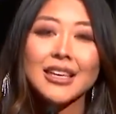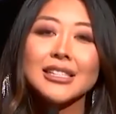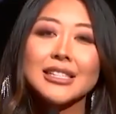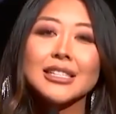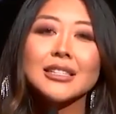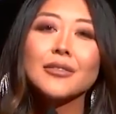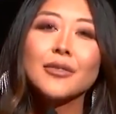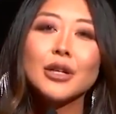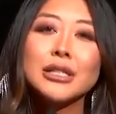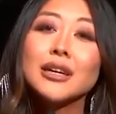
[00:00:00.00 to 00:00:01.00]
This is
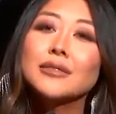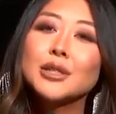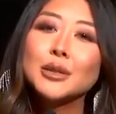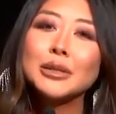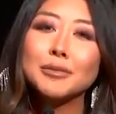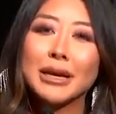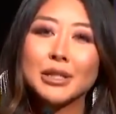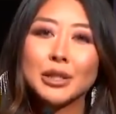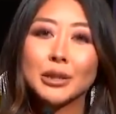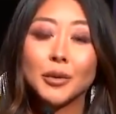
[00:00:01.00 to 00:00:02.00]
the first of 2
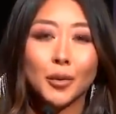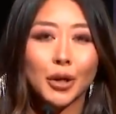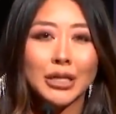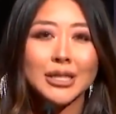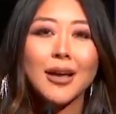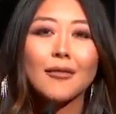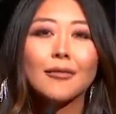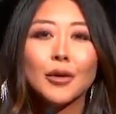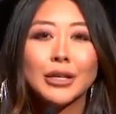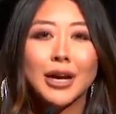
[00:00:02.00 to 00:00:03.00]
special awards
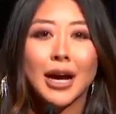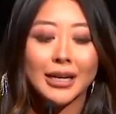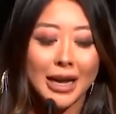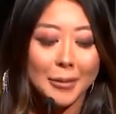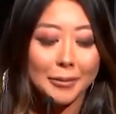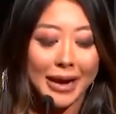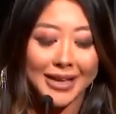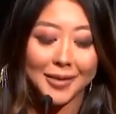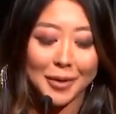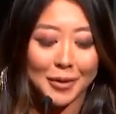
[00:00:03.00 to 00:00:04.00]
voted on
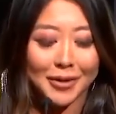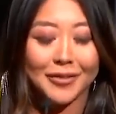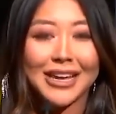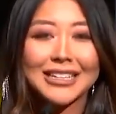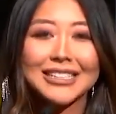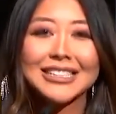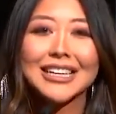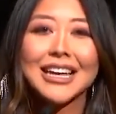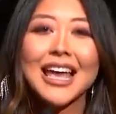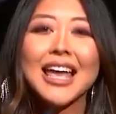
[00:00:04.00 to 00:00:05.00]
by the poker
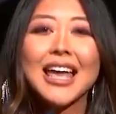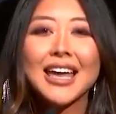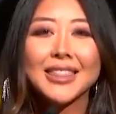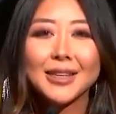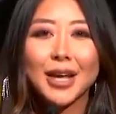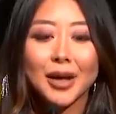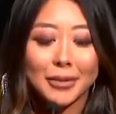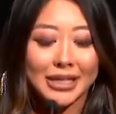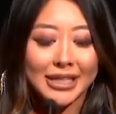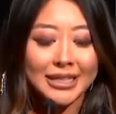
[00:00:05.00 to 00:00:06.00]
fans. And the
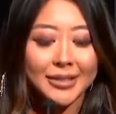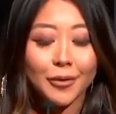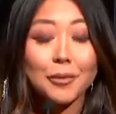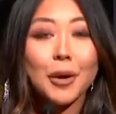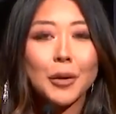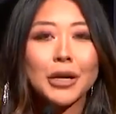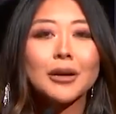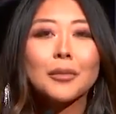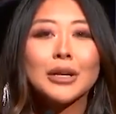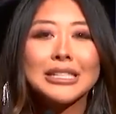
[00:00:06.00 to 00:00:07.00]
nominees for
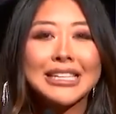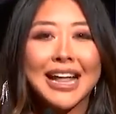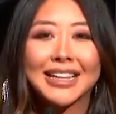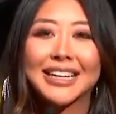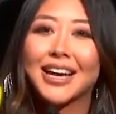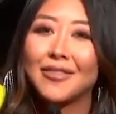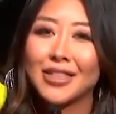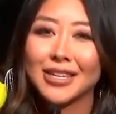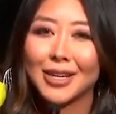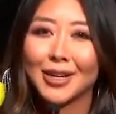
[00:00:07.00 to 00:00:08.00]
Poker Personality
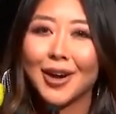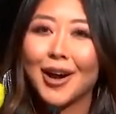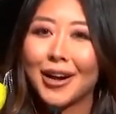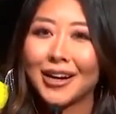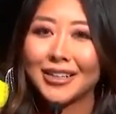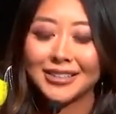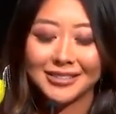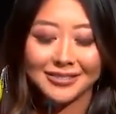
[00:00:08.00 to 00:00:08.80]
of the Year are